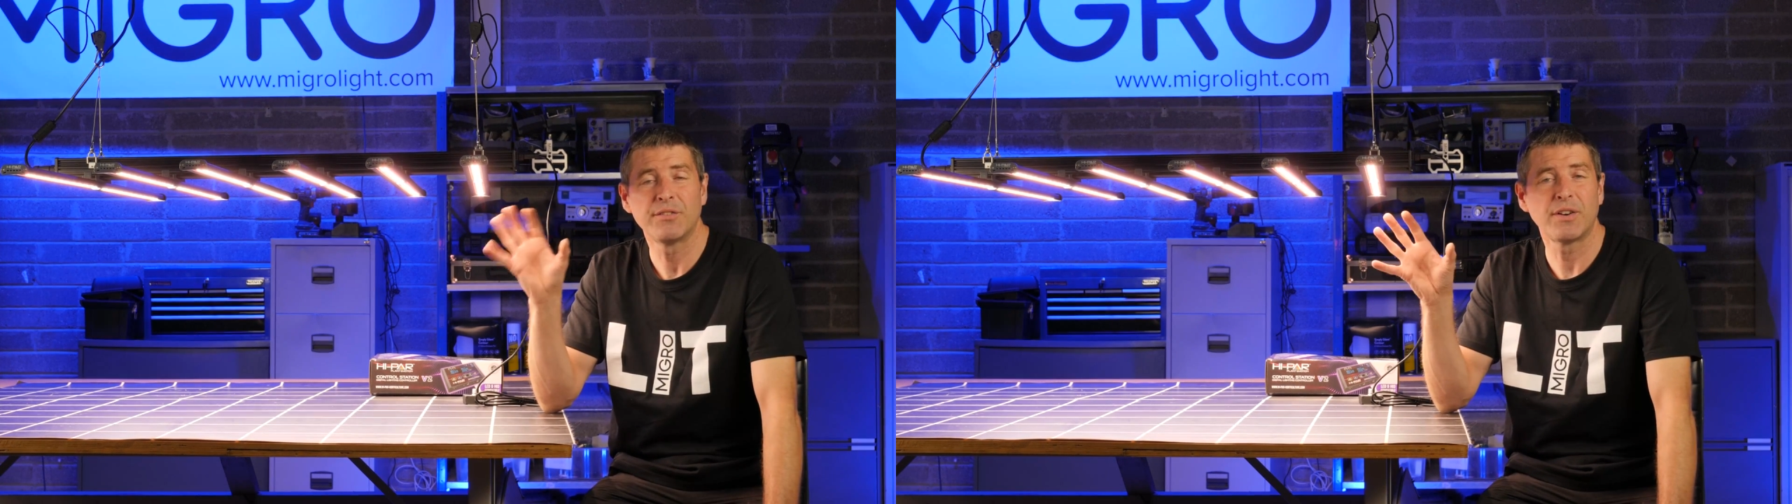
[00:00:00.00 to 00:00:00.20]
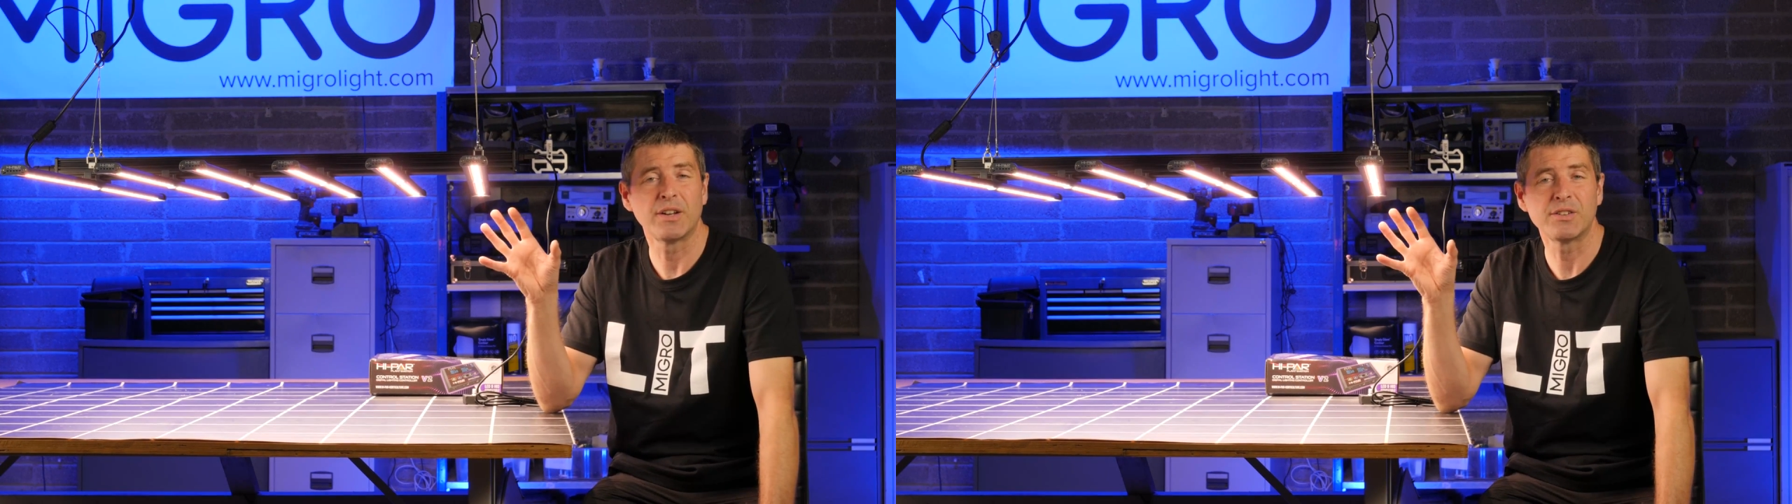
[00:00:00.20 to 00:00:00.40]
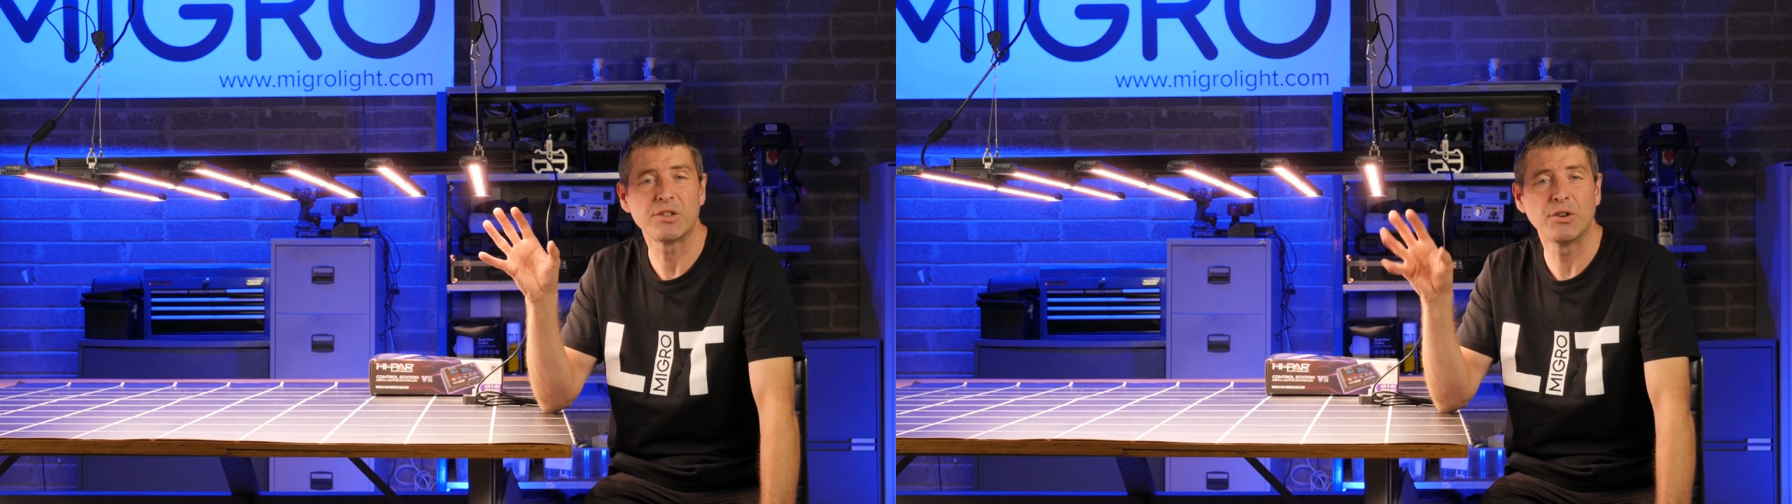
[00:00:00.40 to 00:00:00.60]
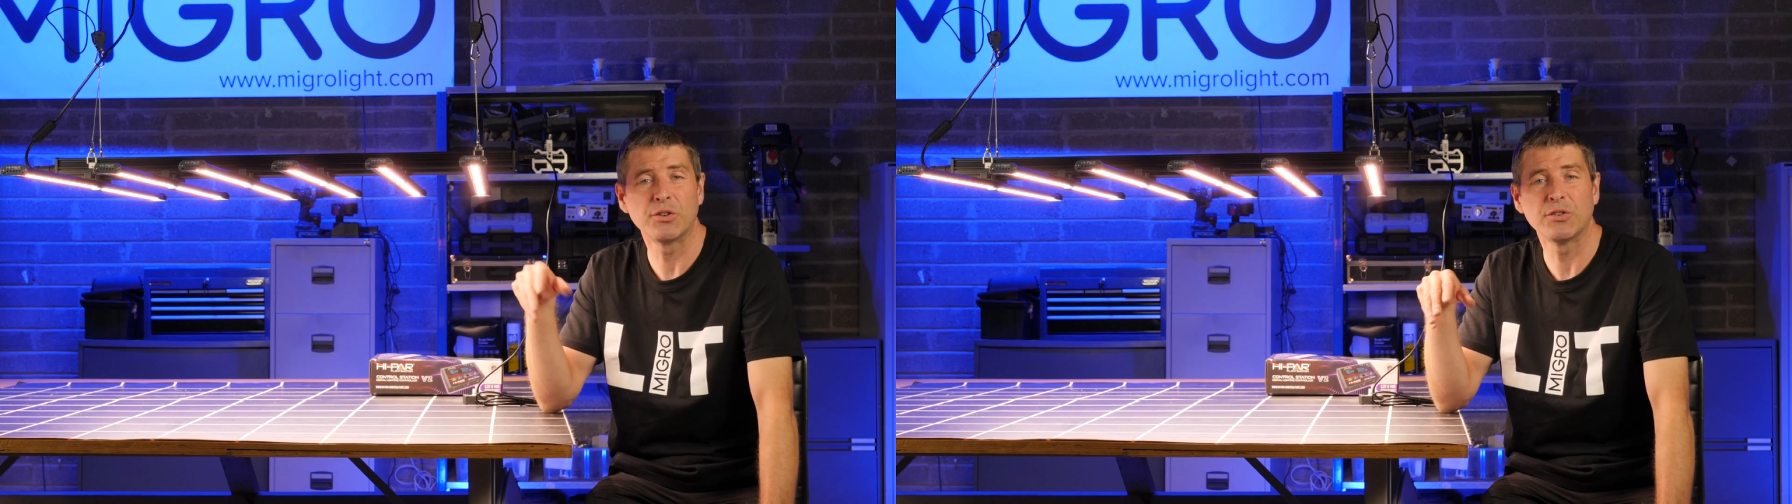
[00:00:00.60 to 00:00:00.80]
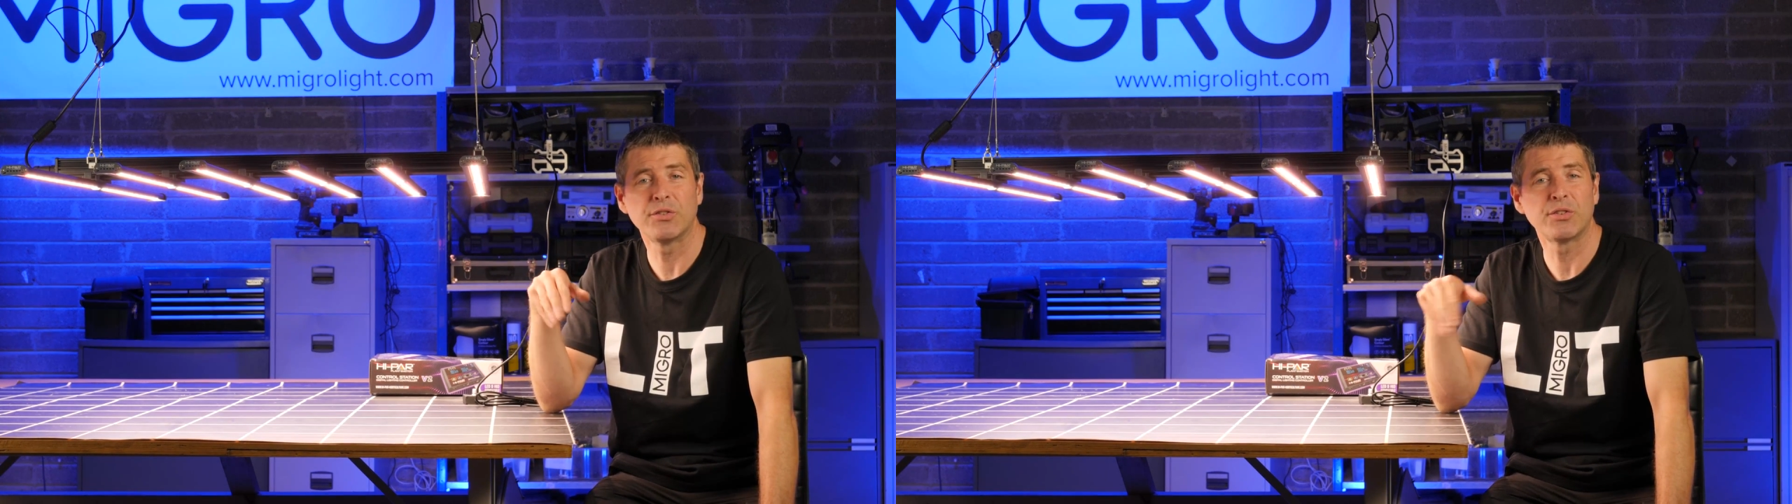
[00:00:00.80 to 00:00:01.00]
very
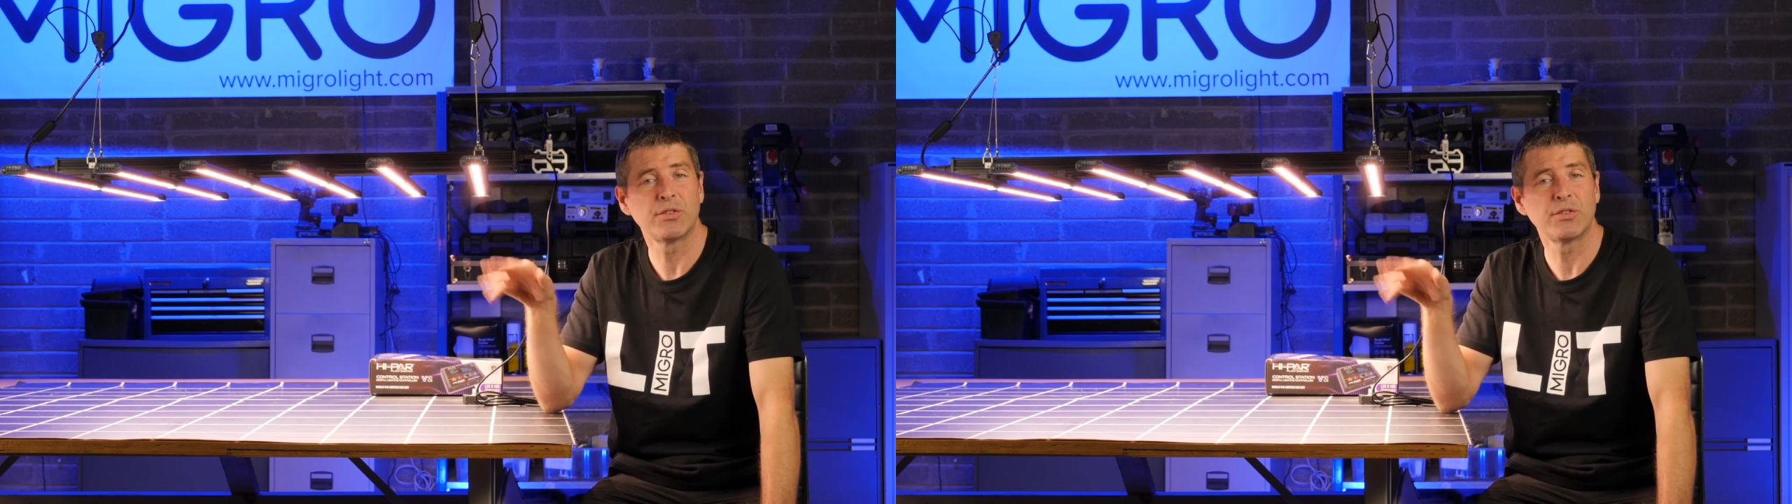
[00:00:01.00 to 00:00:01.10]
intuitive,